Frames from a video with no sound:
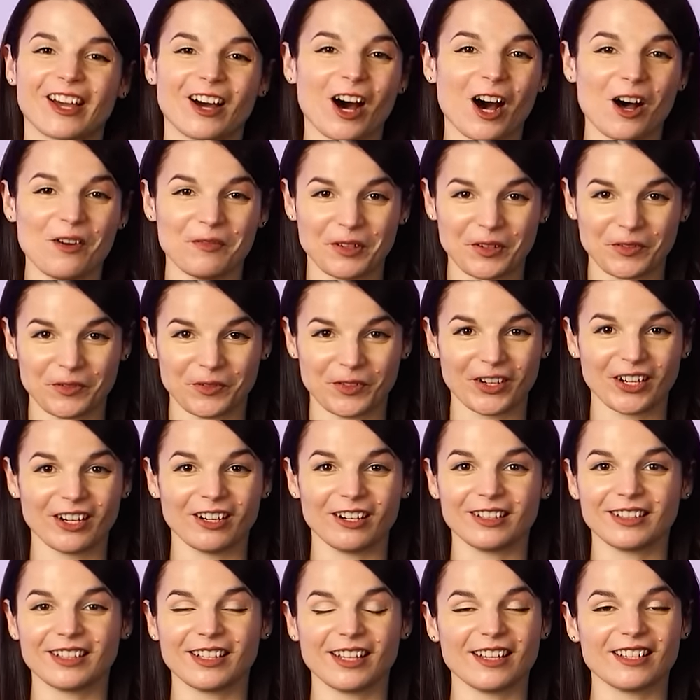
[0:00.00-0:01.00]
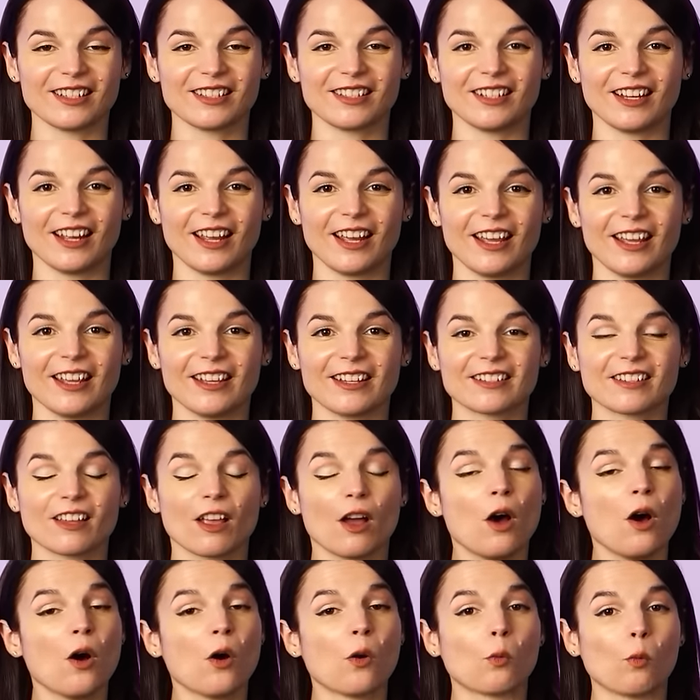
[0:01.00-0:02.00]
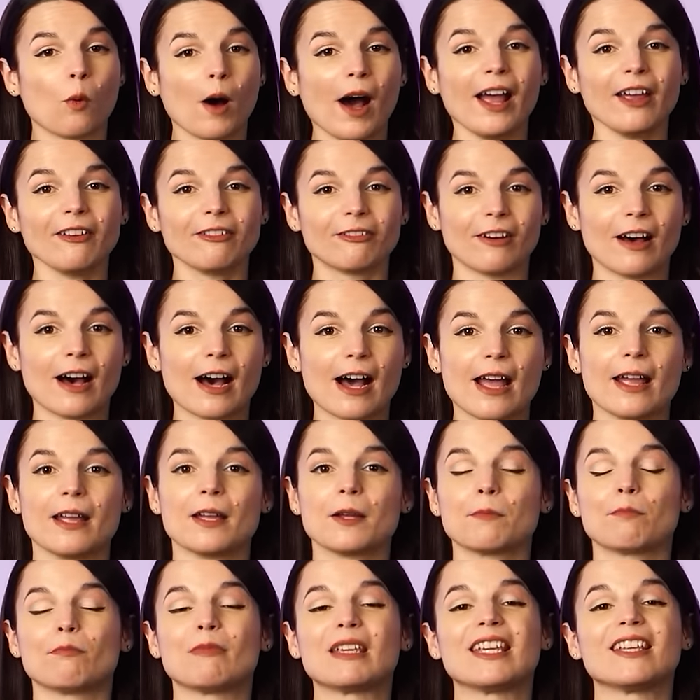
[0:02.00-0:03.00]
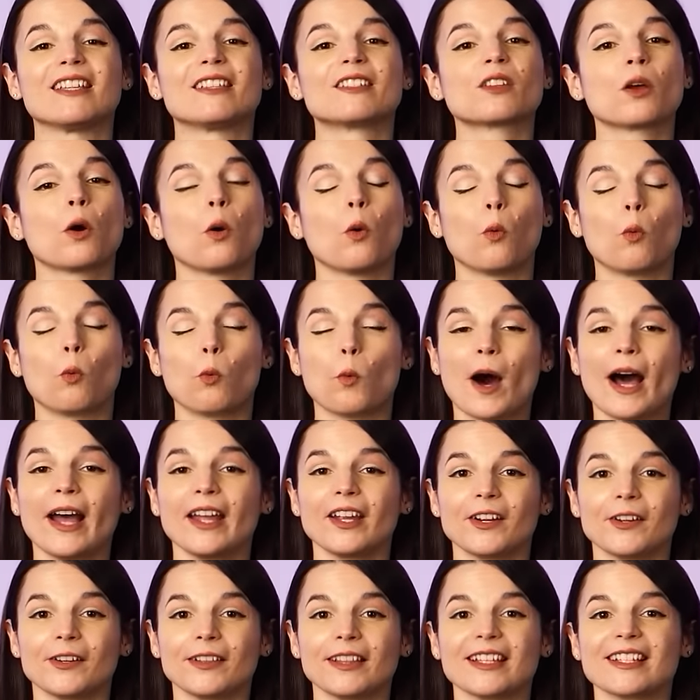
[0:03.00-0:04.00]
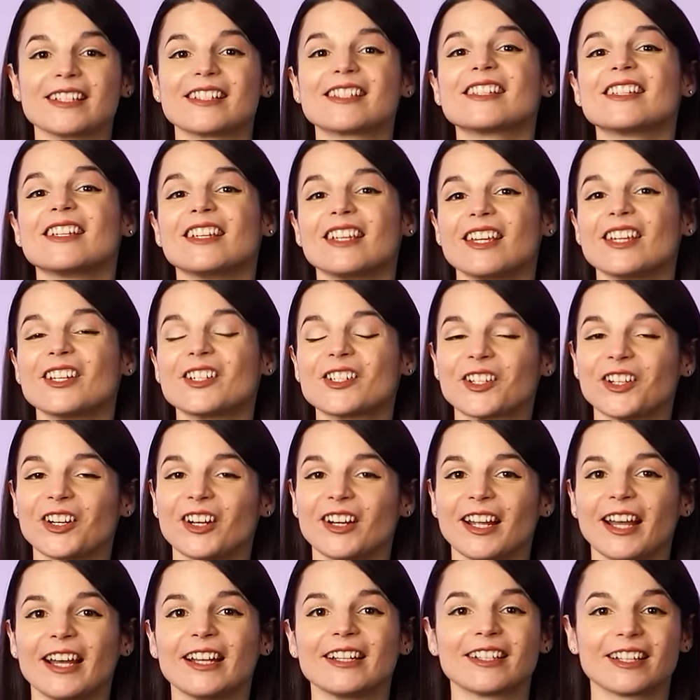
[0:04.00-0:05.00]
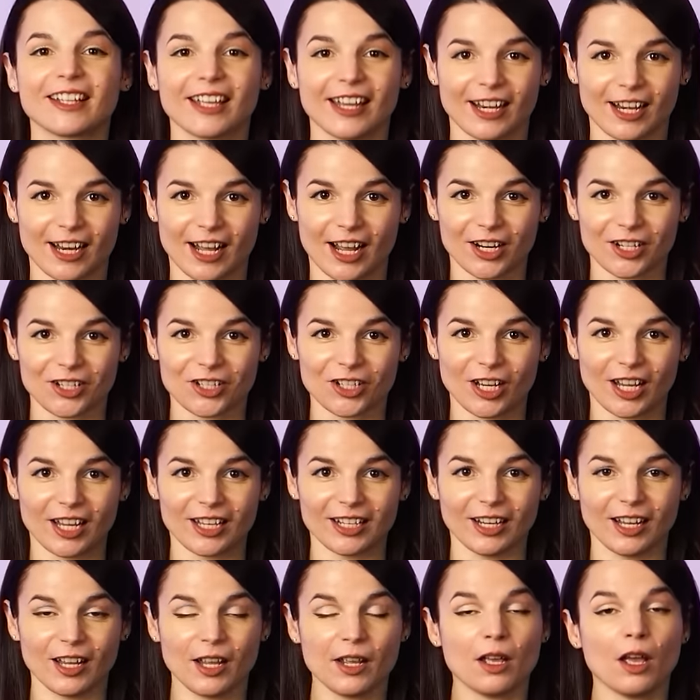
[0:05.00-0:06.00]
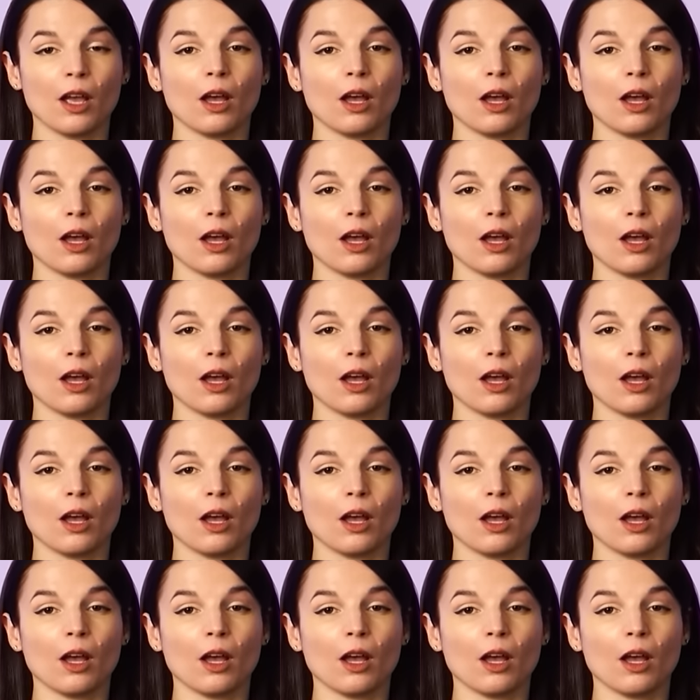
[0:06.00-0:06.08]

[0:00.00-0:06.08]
common word these days. Wi-Fi means wireless internet connection.